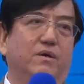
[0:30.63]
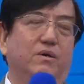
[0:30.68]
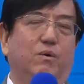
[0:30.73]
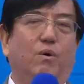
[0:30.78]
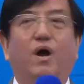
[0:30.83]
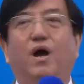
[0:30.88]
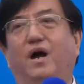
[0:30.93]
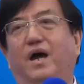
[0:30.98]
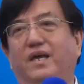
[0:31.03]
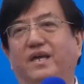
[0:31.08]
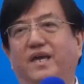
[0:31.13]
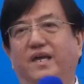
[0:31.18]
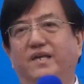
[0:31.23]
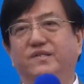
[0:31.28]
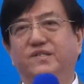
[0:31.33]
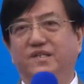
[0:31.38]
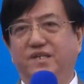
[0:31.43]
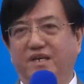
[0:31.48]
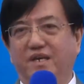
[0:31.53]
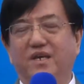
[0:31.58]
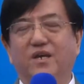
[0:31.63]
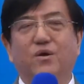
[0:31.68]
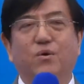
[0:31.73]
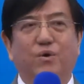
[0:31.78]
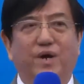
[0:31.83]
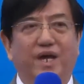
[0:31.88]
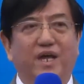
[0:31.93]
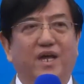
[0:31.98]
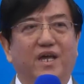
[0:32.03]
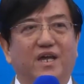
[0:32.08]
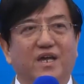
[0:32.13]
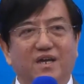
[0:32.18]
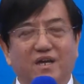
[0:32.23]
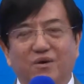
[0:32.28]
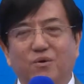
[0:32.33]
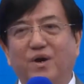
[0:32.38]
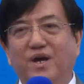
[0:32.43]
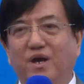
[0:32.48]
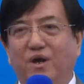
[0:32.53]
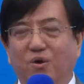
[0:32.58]
Wow, I can see quite
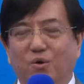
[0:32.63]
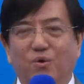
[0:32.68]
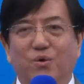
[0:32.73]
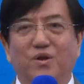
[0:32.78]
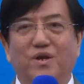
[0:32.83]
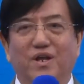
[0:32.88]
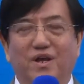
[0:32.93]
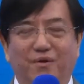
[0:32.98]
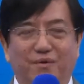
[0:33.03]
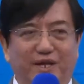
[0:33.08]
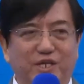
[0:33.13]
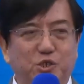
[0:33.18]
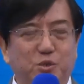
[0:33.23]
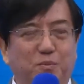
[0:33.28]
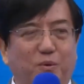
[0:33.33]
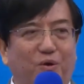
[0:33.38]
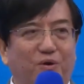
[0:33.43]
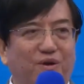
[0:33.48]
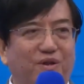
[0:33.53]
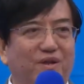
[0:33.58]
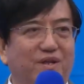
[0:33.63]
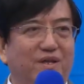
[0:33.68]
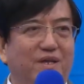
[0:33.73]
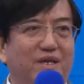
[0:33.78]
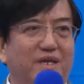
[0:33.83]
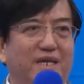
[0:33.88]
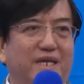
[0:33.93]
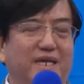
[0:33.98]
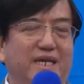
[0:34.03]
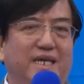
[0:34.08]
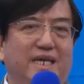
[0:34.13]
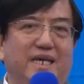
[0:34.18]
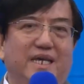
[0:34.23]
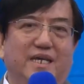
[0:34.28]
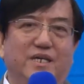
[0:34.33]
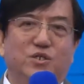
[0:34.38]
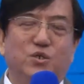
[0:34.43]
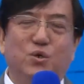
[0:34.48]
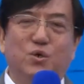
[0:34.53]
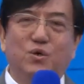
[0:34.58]
a good response.
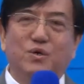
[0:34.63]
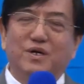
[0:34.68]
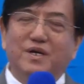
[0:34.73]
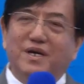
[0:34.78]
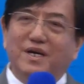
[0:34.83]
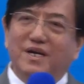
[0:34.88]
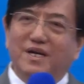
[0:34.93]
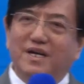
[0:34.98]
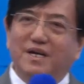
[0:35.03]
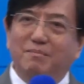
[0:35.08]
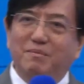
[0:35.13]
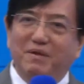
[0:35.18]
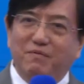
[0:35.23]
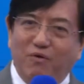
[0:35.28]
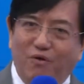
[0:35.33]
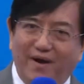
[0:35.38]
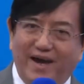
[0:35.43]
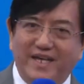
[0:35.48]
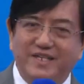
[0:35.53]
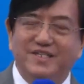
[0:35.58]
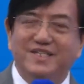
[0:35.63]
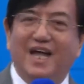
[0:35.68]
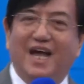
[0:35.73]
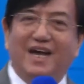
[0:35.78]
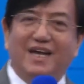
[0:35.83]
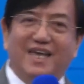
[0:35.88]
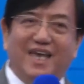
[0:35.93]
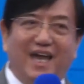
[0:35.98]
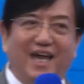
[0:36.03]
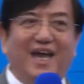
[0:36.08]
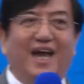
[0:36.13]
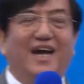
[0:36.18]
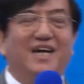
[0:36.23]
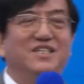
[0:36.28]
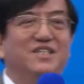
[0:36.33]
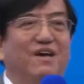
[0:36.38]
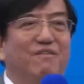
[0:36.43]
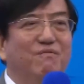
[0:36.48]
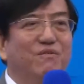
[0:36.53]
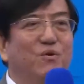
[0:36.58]
So before I start, can I
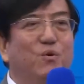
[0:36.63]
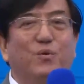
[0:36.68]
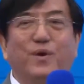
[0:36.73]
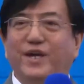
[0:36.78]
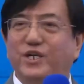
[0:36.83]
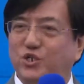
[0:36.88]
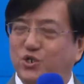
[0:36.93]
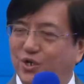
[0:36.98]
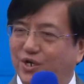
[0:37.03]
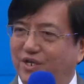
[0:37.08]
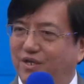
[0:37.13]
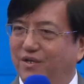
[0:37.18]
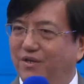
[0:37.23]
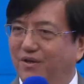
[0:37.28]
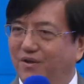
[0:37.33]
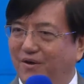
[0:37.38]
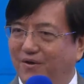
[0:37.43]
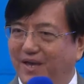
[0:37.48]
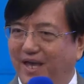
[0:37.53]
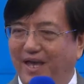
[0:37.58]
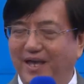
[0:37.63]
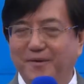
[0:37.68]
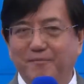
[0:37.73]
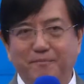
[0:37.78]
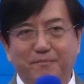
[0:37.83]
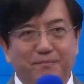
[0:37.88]
ask a few questions, okay?